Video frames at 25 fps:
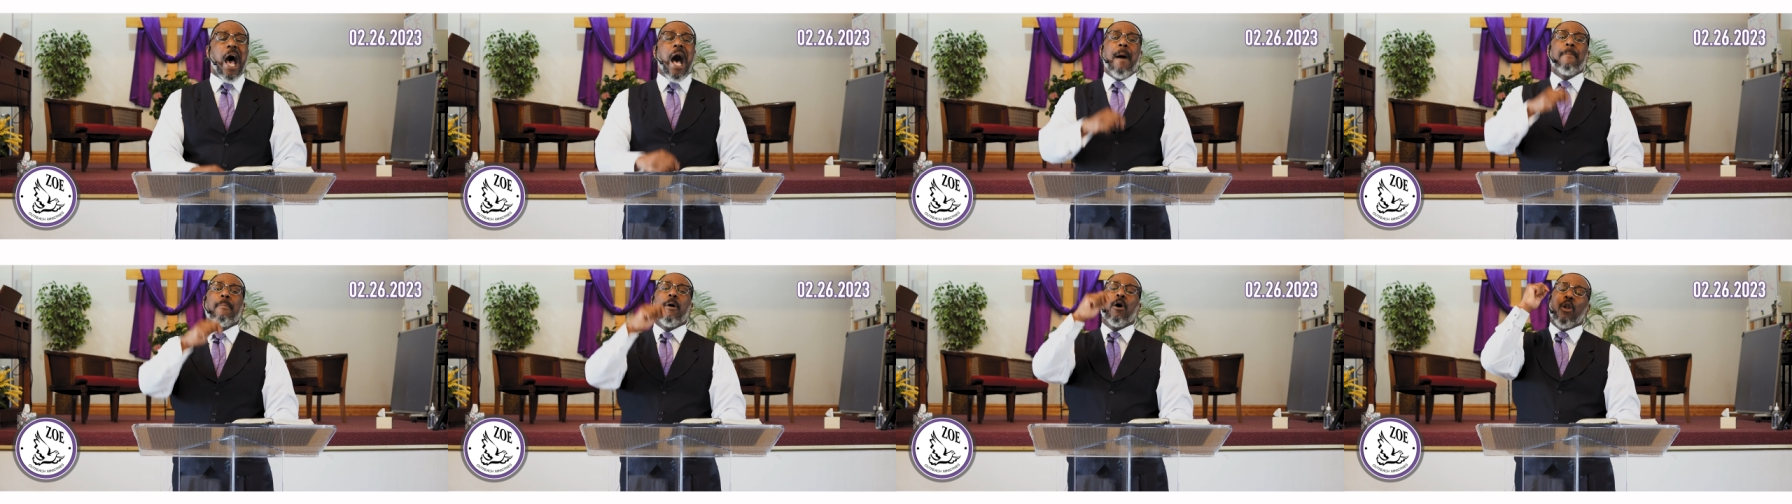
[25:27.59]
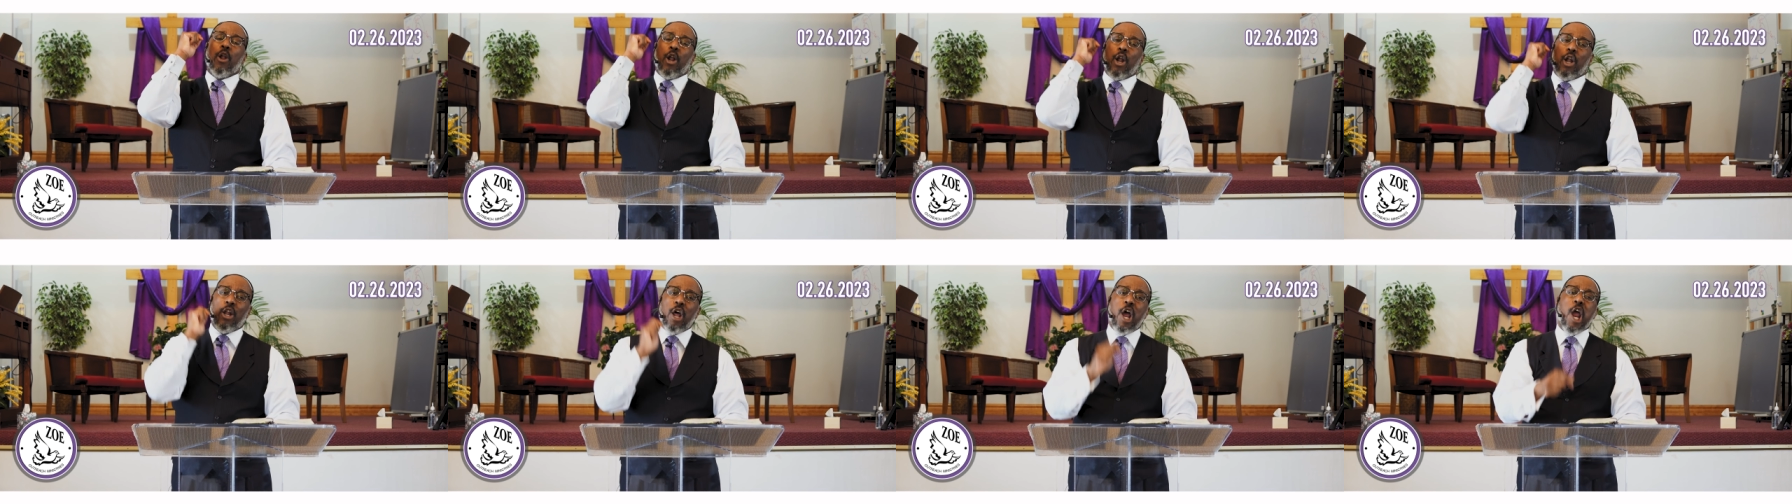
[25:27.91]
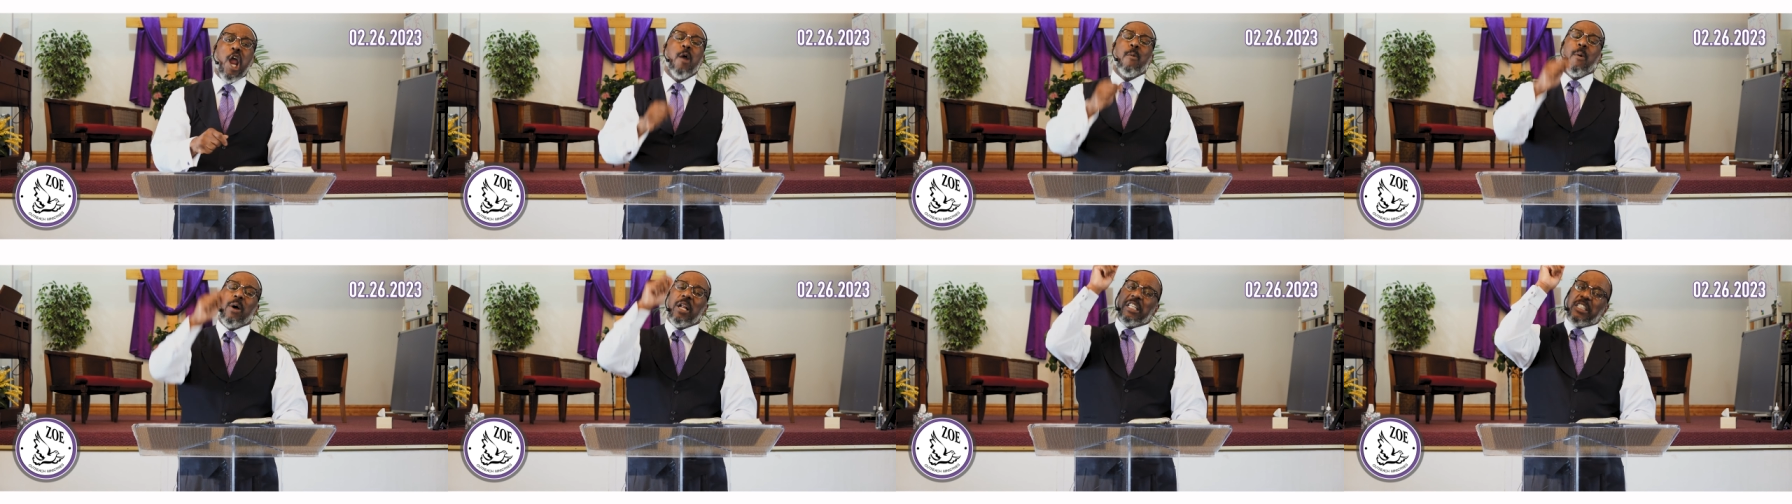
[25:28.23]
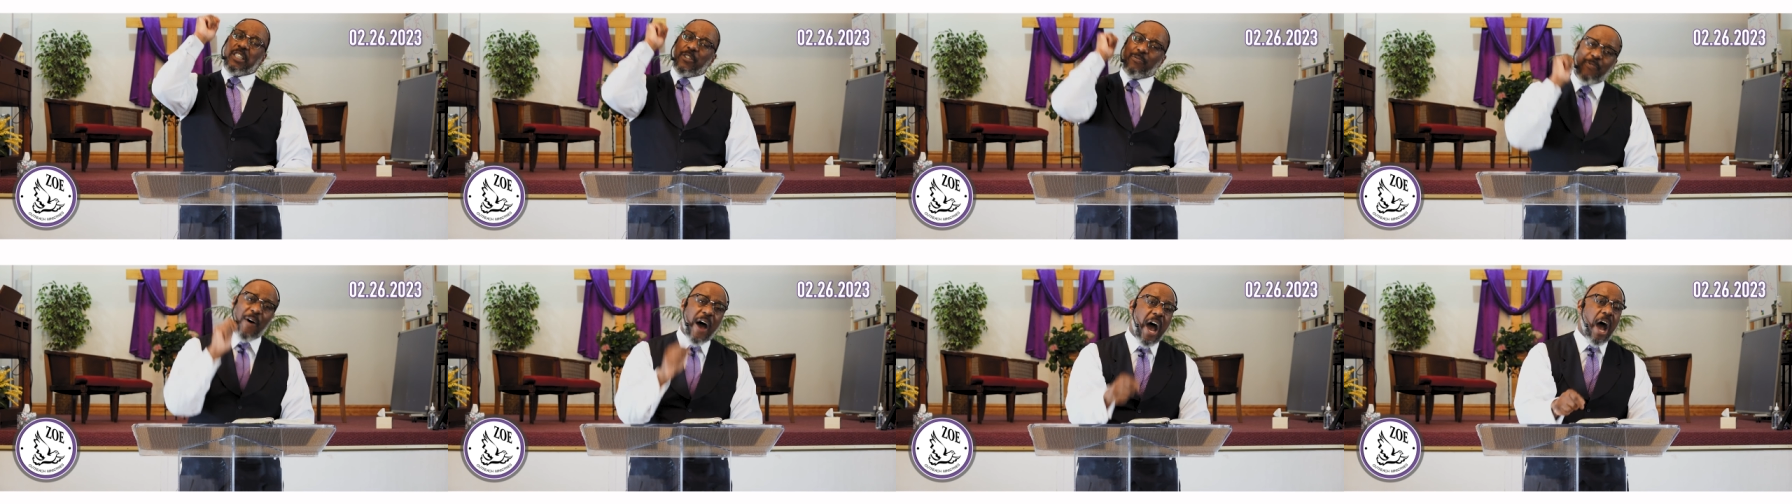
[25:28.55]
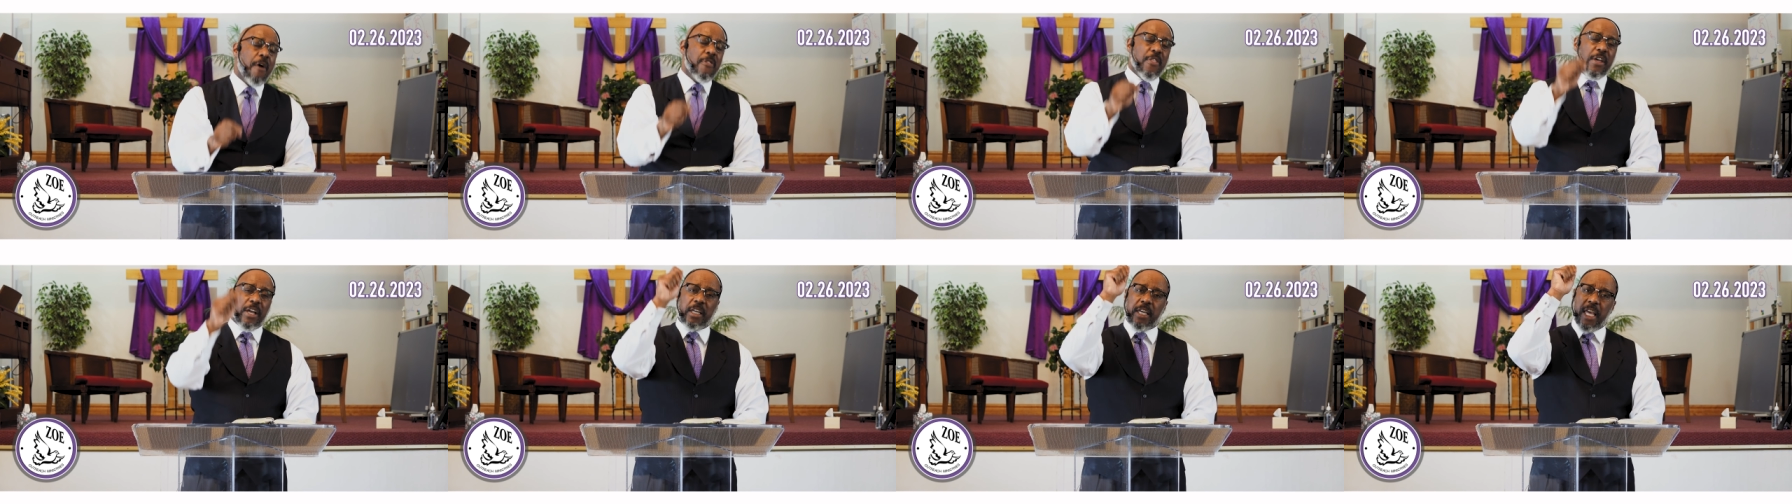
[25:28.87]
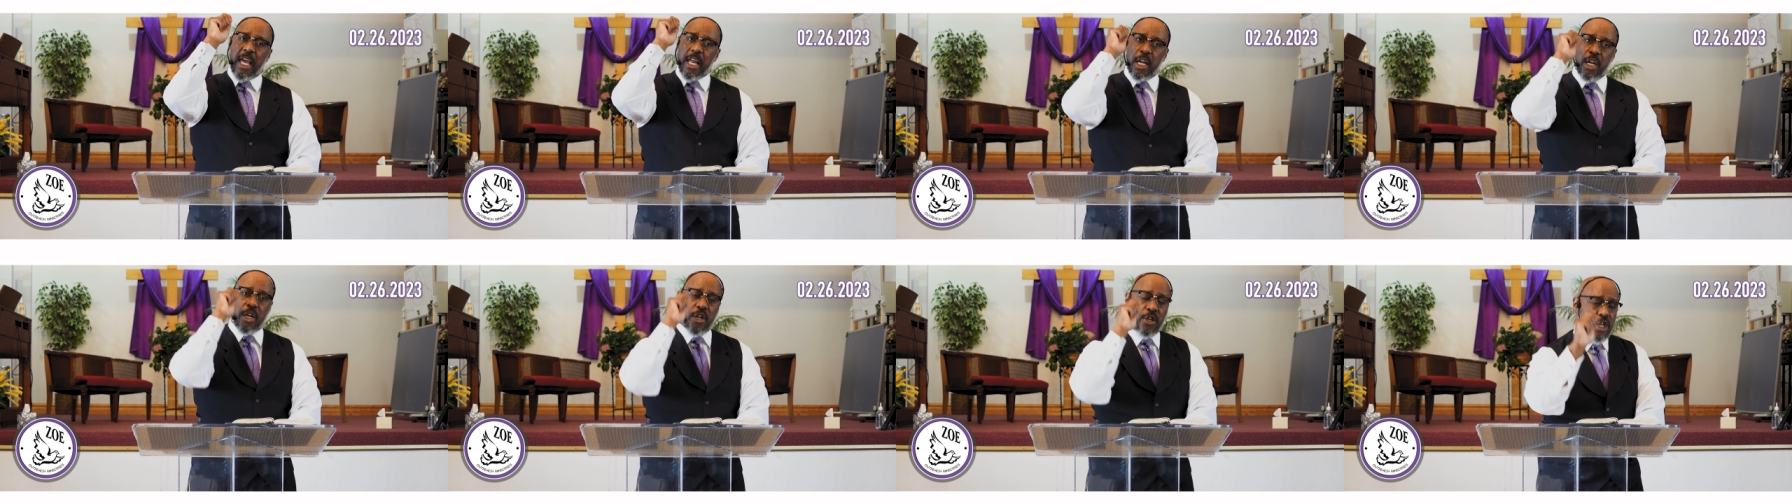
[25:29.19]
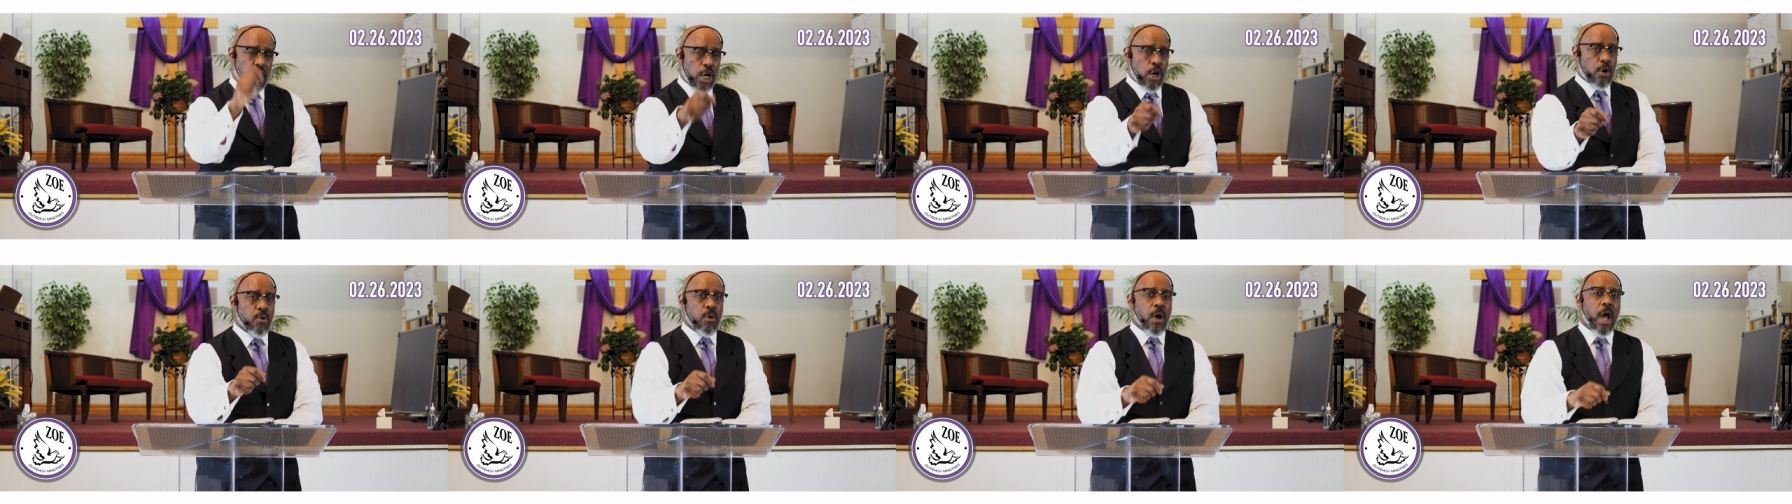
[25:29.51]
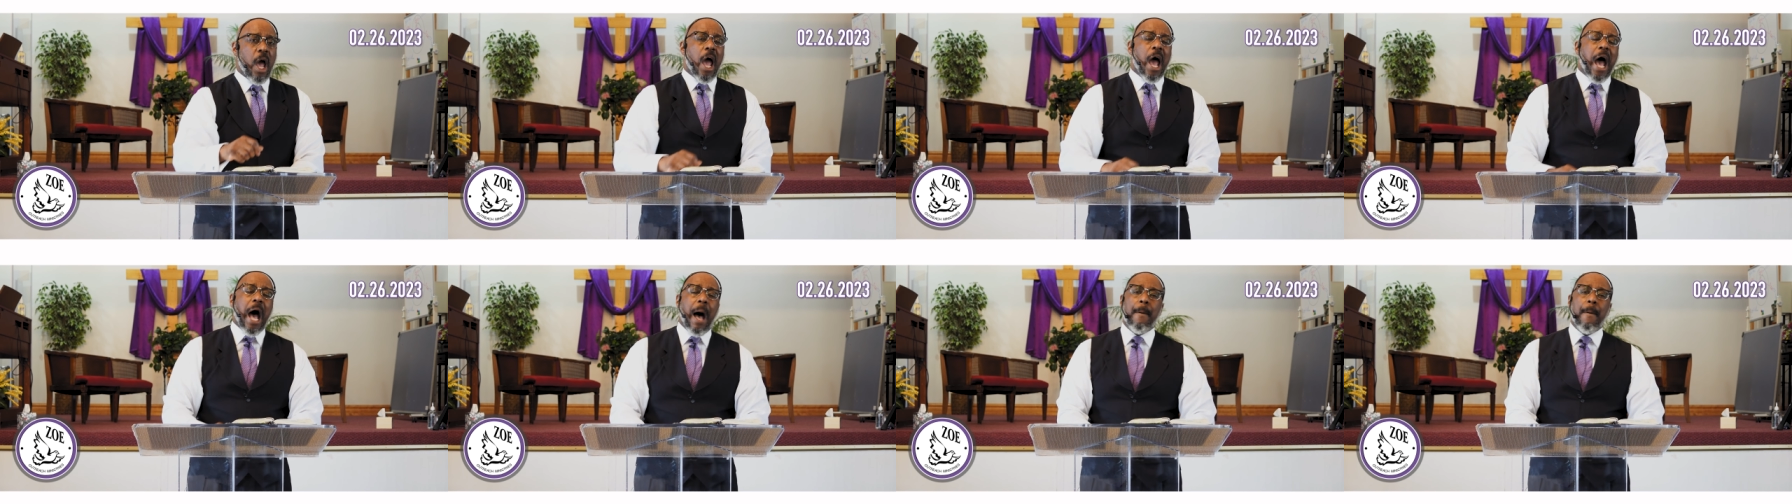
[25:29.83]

I'm going to learn what his father can do.